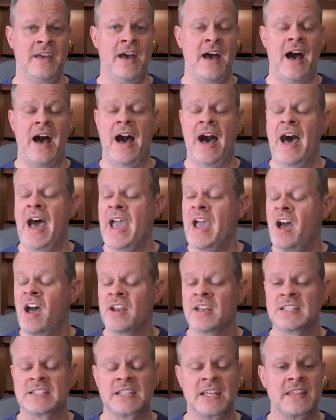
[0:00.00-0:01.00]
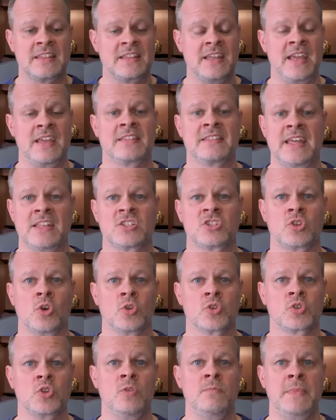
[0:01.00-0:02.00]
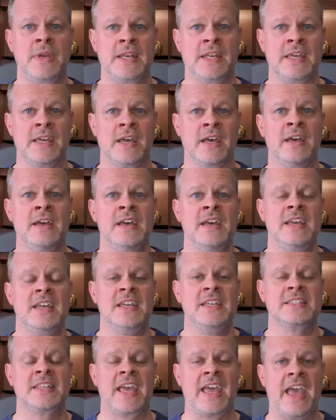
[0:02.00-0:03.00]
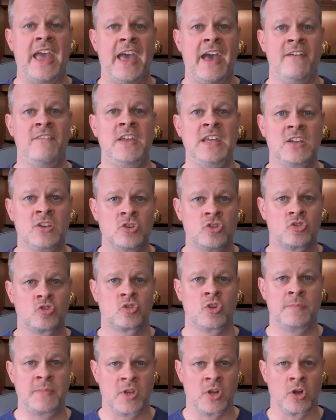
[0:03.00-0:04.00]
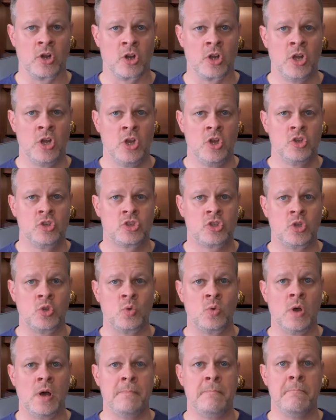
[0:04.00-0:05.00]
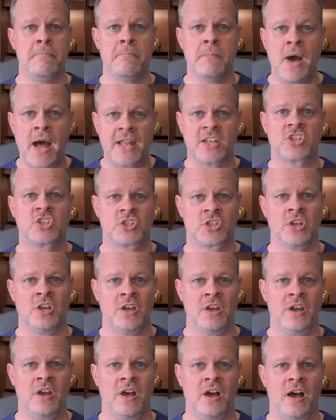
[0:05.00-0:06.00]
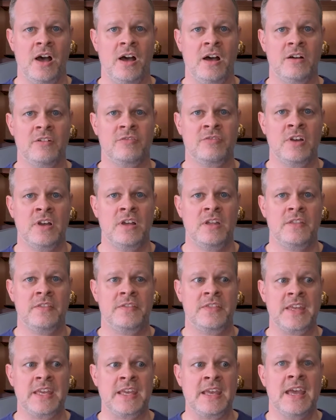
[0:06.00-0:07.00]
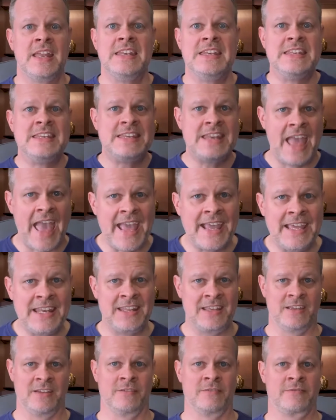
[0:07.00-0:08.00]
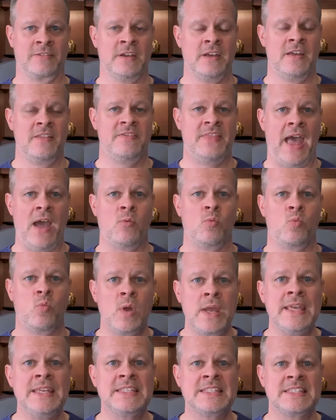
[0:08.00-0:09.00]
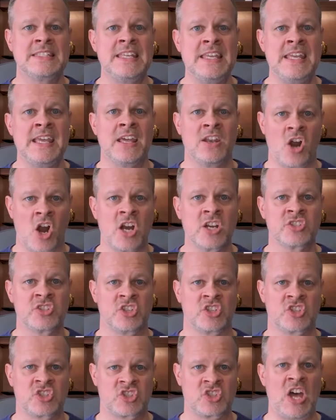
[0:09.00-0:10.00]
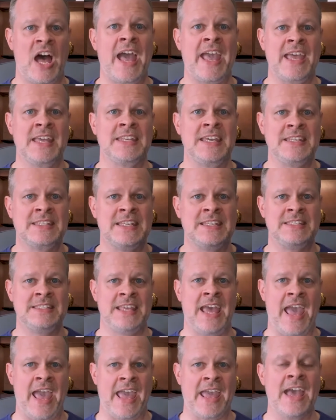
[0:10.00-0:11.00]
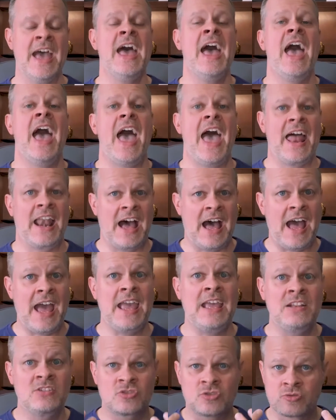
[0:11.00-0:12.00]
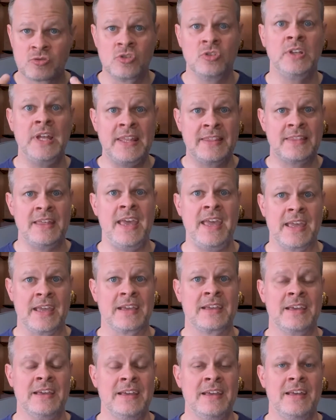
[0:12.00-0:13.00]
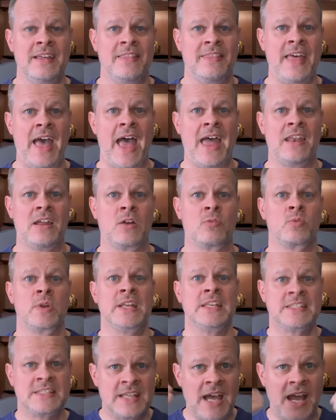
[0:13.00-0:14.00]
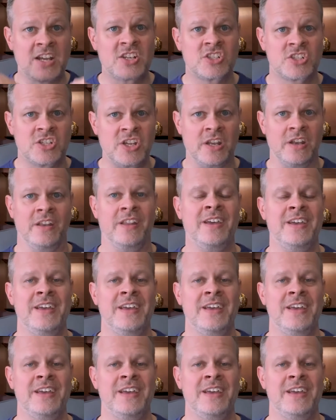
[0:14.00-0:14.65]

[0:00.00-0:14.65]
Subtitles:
I honestly think that social media is a heavy contributor to much of the negative that we see in our society today. And I truly think that a reduction